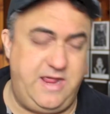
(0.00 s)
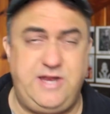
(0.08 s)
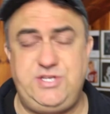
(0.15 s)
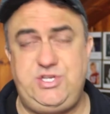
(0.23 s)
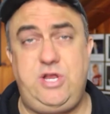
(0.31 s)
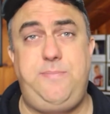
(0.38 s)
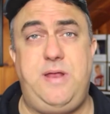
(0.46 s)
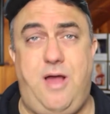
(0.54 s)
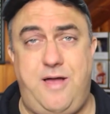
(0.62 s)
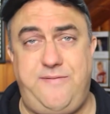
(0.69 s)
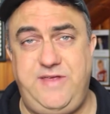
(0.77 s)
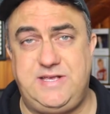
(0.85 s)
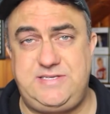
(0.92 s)
And it should have been
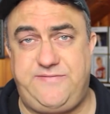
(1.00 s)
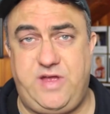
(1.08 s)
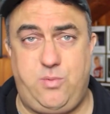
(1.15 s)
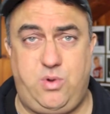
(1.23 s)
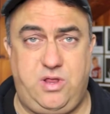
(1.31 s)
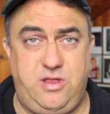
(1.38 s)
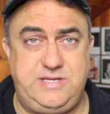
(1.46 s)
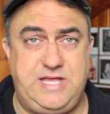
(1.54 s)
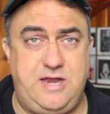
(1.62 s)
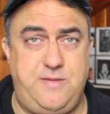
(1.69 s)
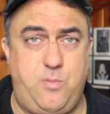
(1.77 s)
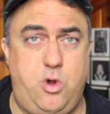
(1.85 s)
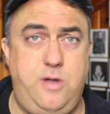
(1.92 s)
obvious if I would have looked at
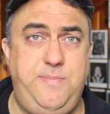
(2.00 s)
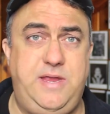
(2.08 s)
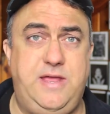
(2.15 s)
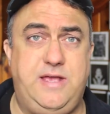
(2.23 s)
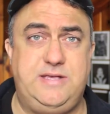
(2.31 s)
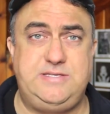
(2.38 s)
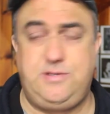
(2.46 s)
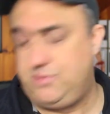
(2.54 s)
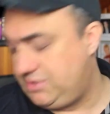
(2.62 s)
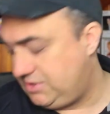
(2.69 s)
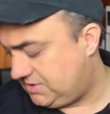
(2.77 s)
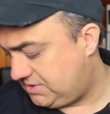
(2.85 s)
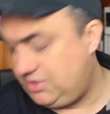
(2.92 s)
it more, because it
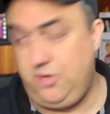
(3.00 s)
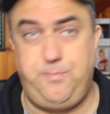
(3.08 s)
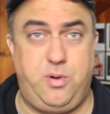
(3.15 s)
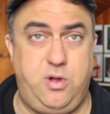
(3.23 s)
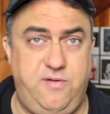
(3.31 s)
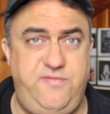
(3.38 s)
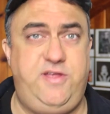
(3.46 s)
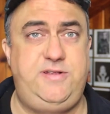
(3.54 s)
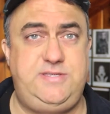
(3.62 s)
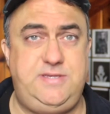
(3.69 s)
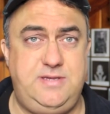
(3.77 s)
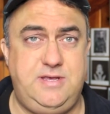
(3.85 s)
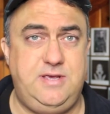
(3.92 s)
was just too
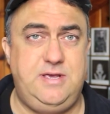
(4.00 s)
perfect.